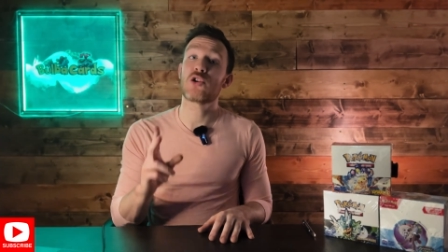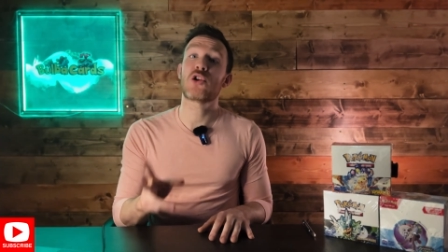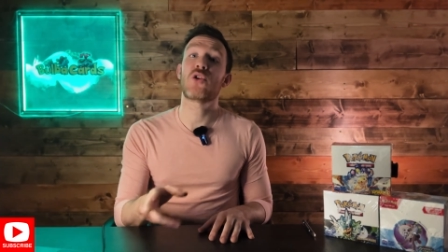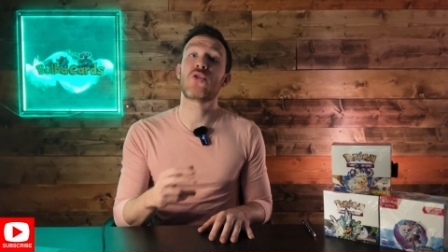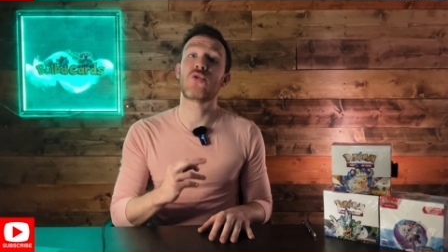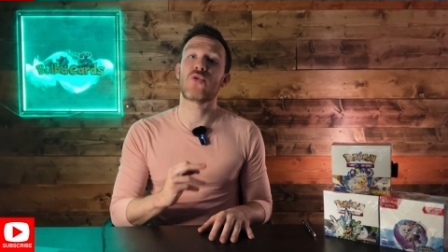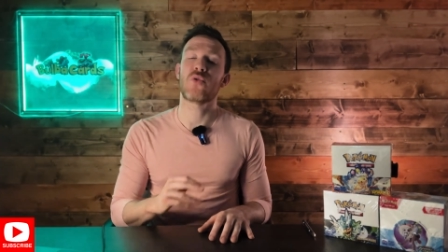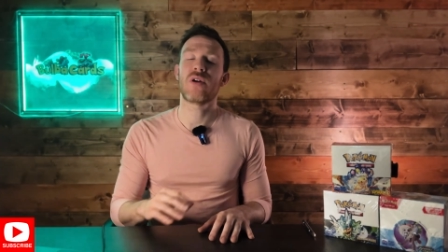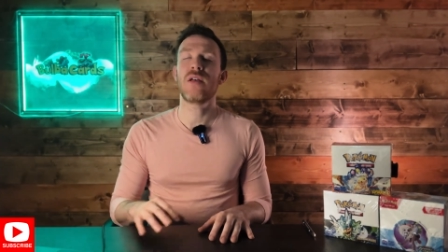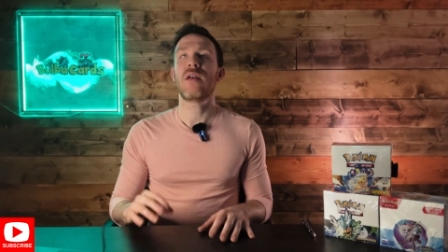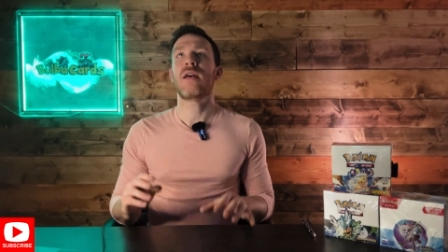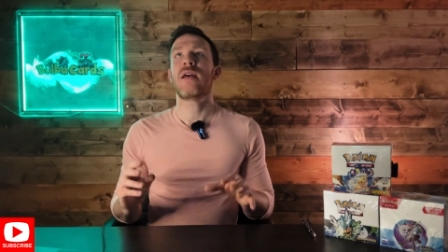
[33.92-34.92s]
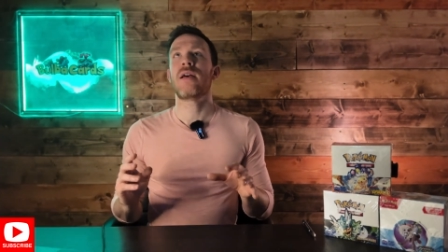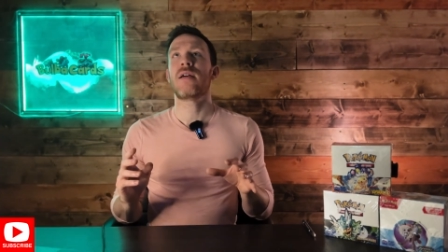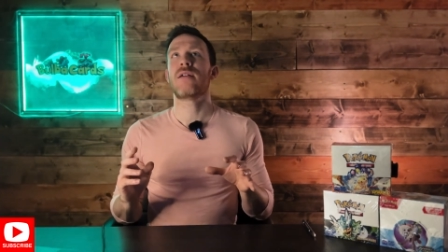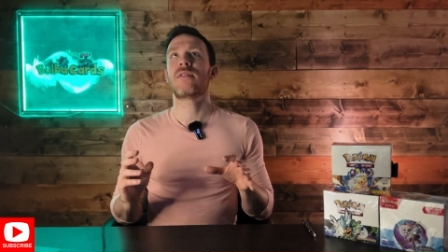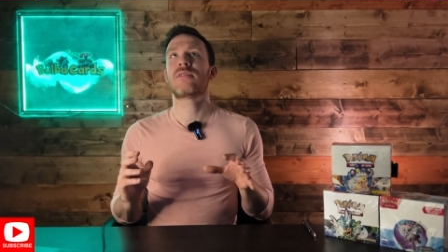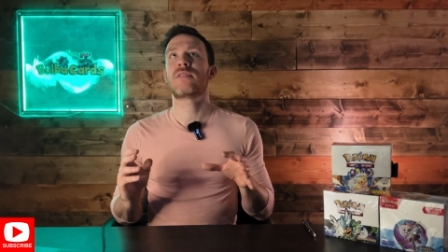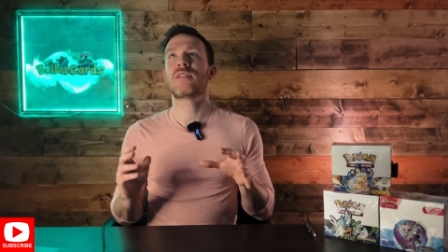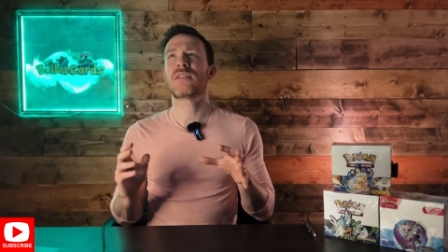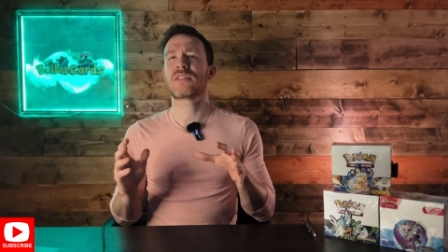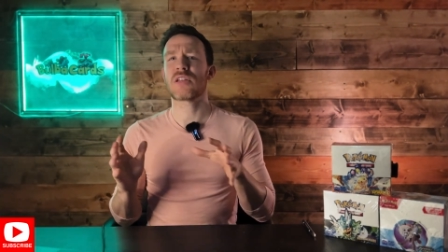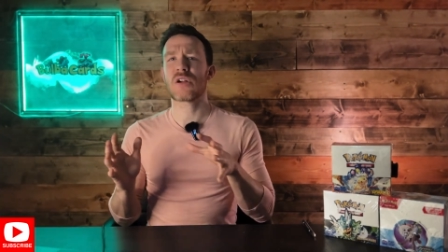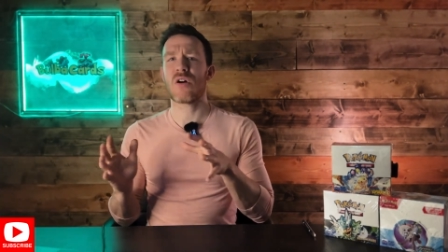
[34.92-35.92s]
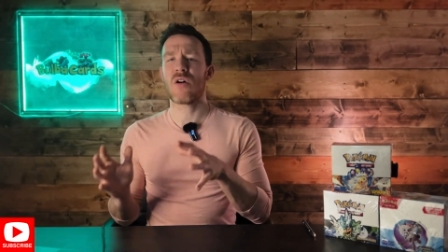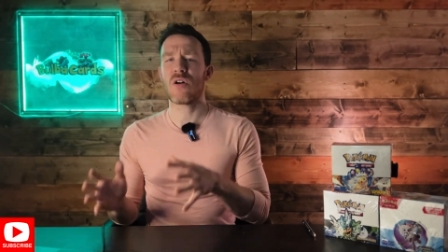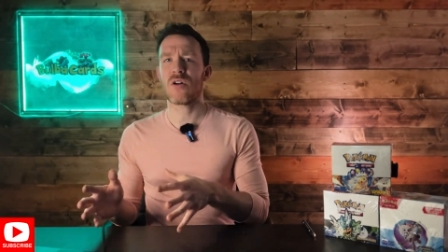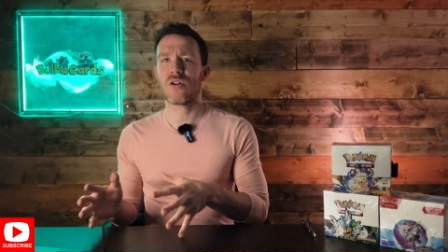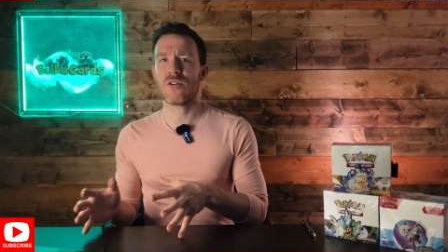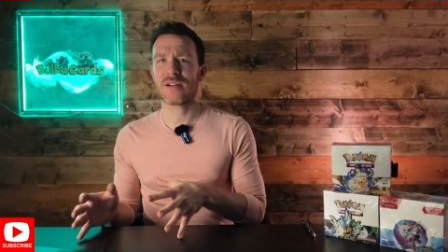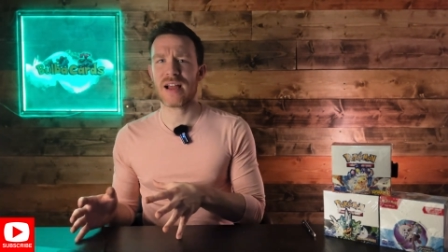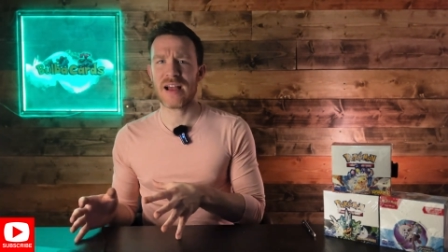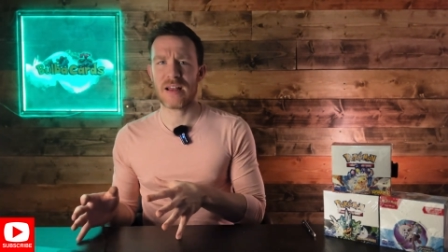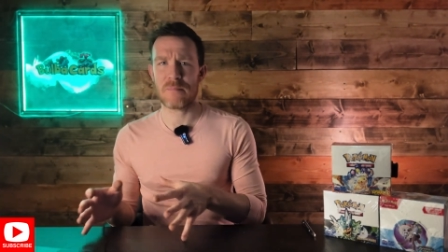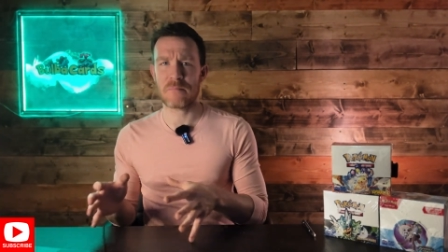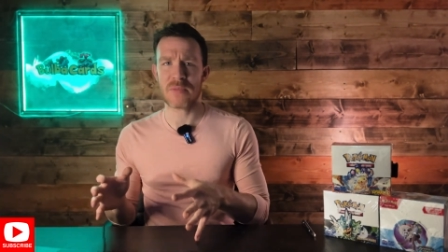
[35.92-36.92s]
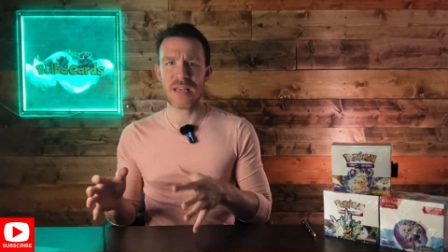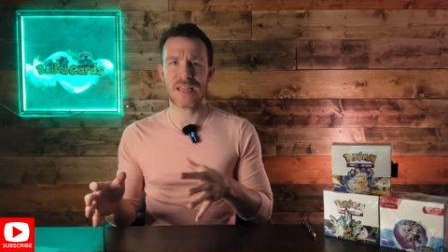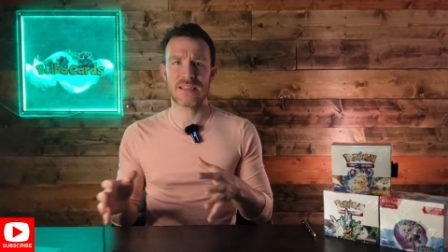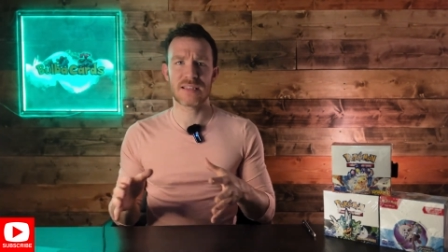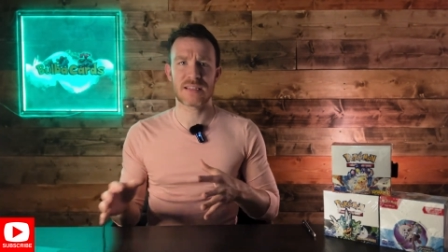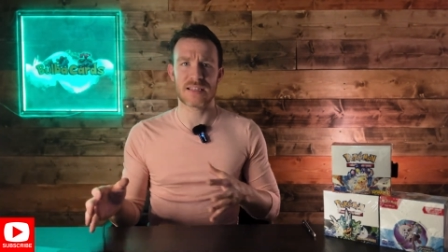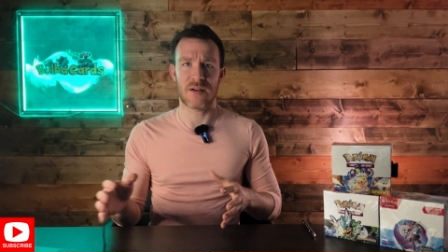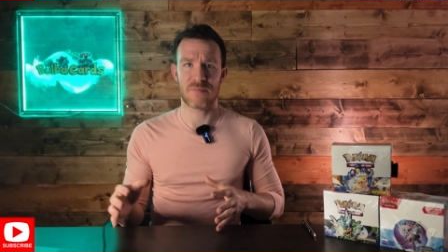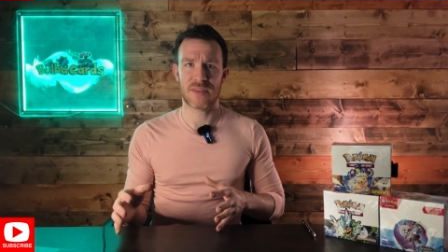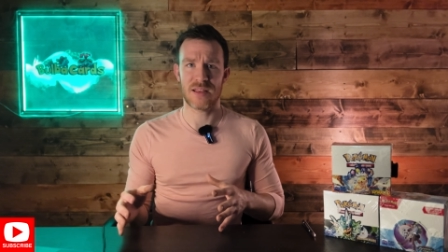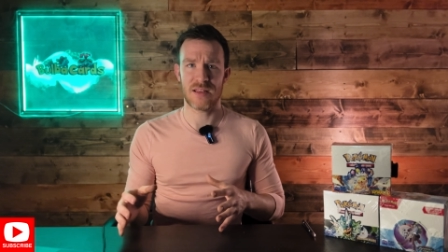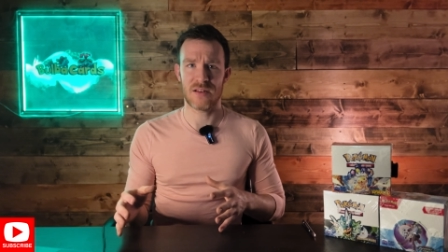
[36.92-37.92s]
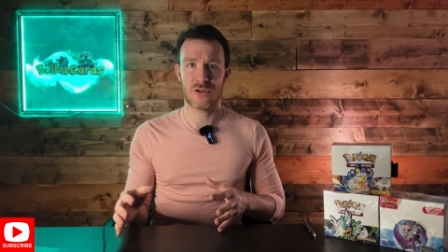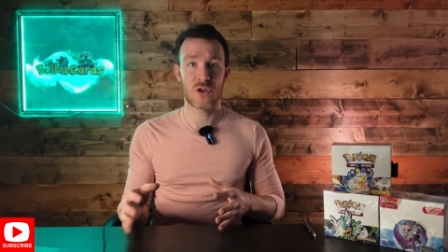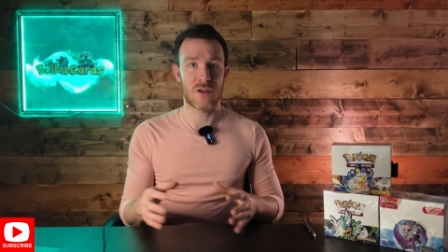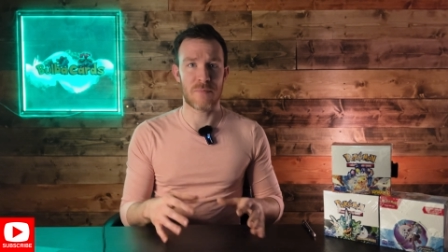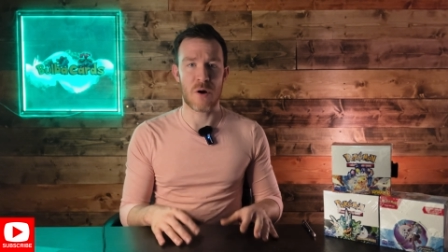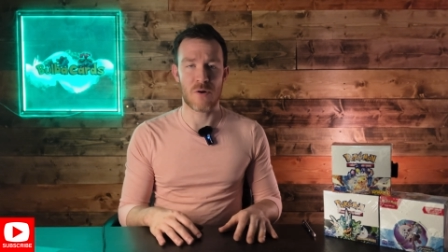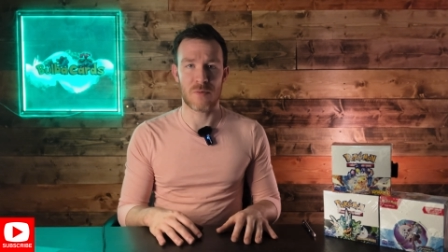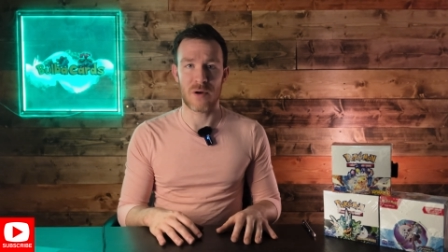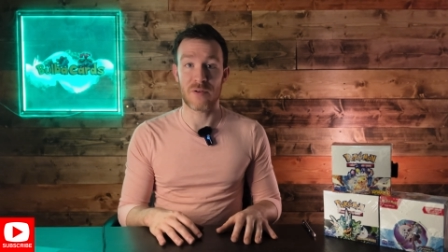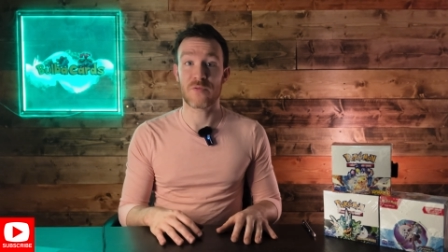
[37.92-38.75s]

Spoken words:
two, does the card kind of mean something to the Pokemon?